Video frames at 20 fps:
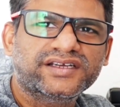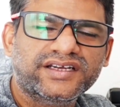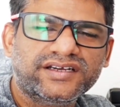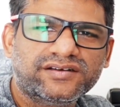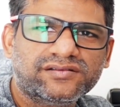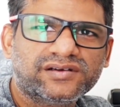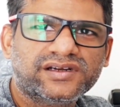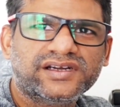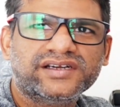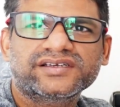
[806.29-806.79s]

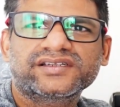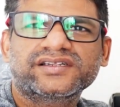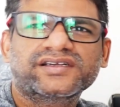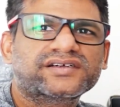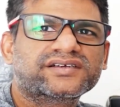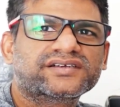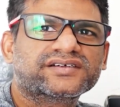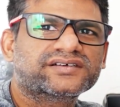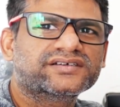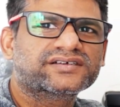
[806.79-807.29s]
it will get
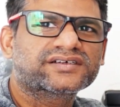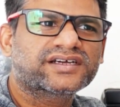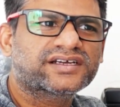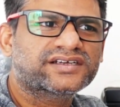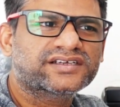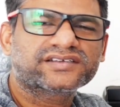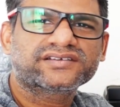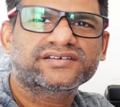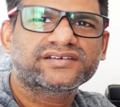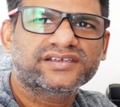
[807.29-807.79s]
that
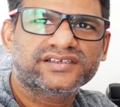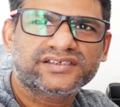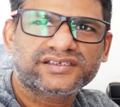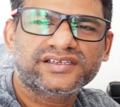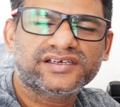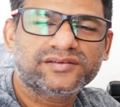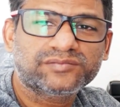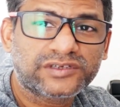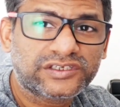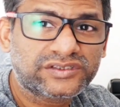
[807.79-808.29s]
connection
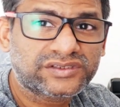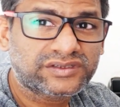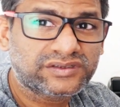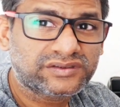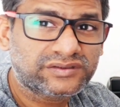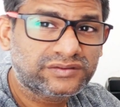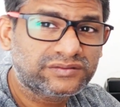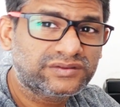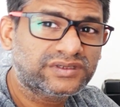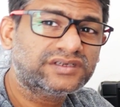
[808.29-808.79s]
established
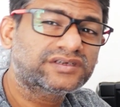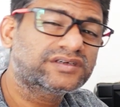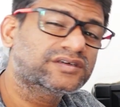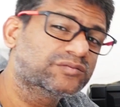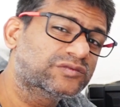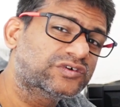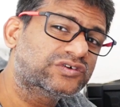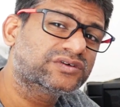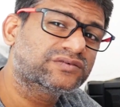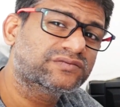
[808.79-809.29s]
to that
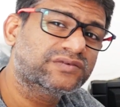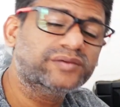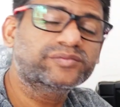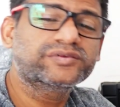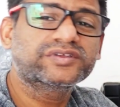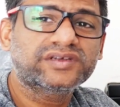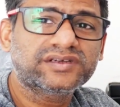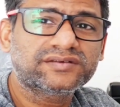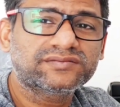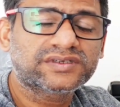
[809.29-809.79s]
remote web
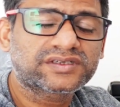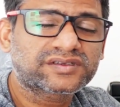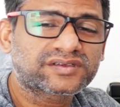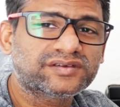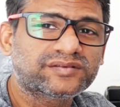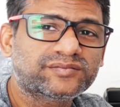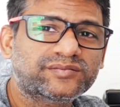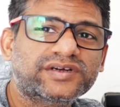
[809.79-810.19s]
servers.